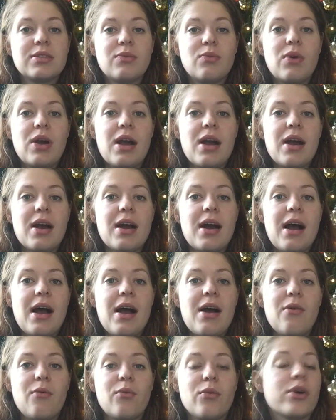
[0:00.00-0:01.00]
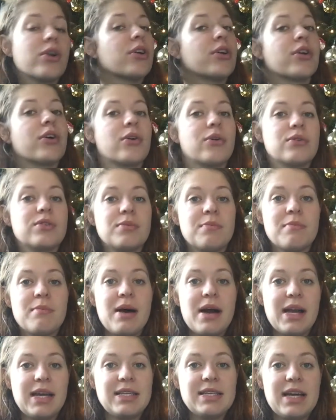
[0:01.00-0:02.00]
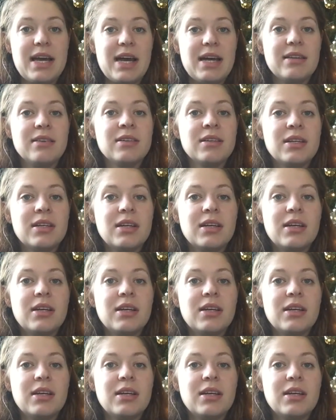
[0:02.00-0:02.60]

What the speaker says: where we're going to go to my dad,